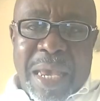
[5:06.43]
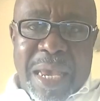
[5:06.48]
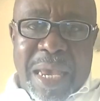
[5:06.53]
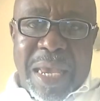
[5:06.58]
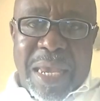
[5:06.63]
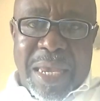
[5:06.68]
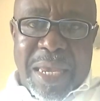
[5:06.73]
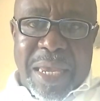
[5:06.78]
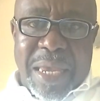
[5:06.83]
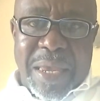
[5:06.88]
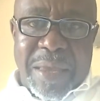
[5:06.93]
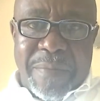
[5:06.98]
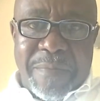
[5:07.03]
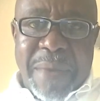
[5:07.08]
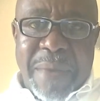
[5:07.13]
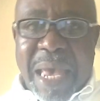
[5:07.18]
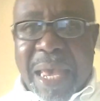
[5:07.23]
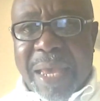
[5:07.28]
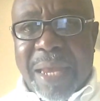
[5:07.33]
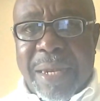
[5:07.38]

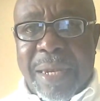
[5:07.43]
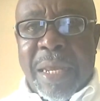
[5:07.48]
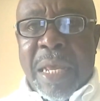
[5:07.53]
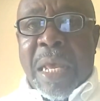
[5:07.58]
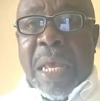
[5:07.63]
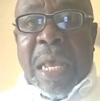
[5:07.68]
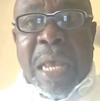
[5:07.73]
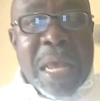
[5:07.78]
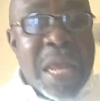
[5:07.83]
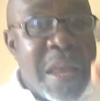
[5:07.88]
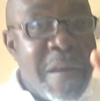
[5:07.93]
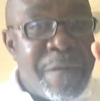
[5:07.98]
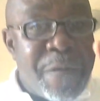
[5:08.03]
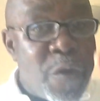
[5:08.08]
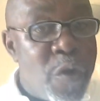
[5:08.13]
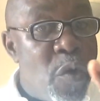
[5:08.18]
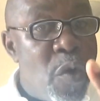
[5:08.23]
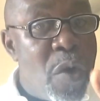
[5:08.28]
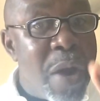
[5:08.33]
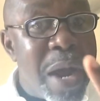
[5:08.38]
Amen. If
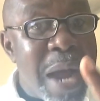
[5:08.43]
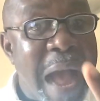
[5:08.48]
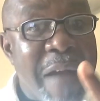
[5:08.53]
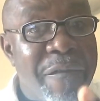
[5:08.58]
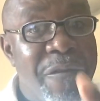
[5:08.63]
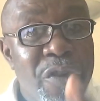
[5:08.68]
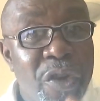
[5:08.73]
you have